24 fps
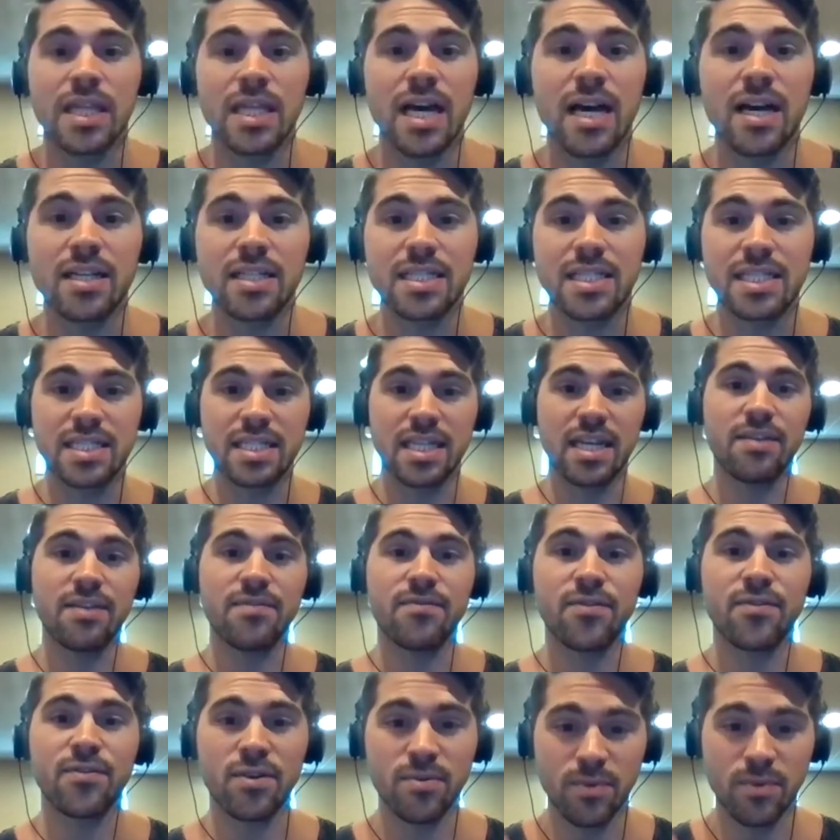lot
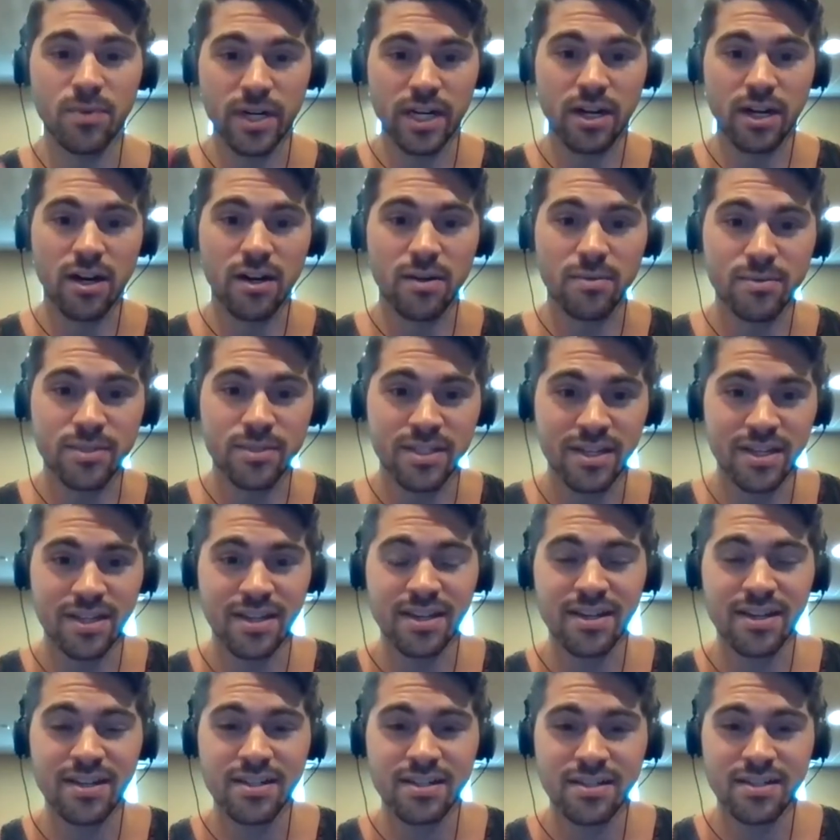safer when it comes to
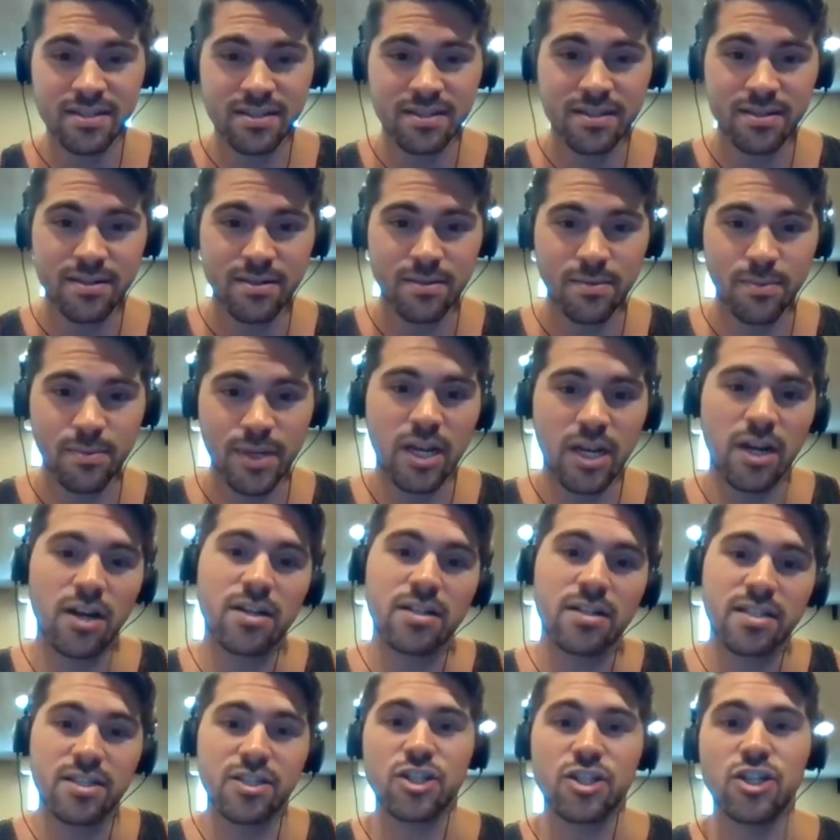things
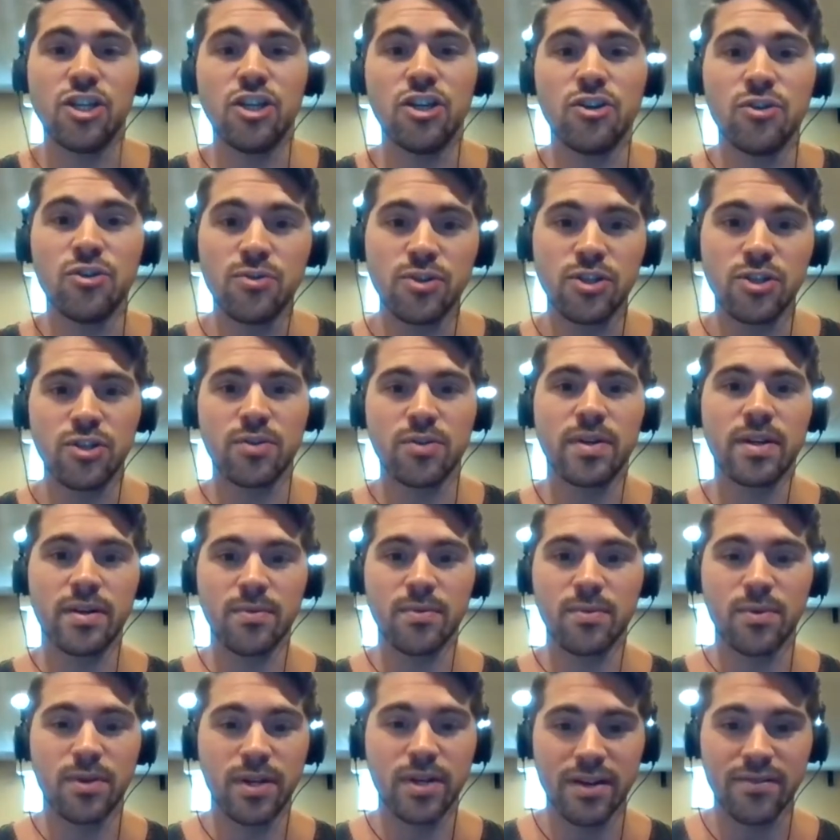because it's you doing
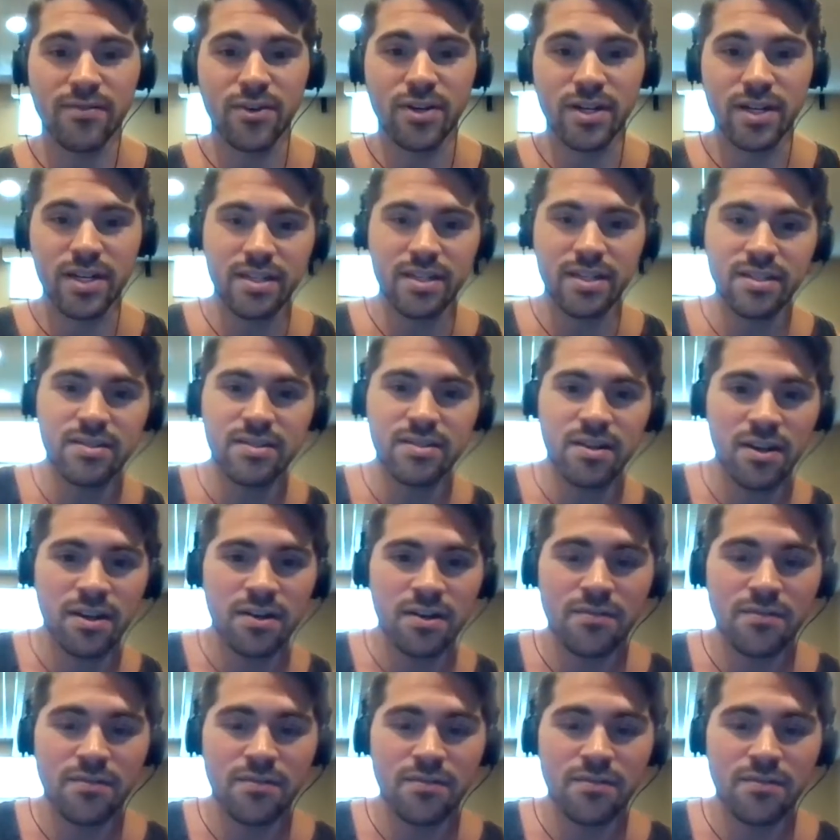whatever it is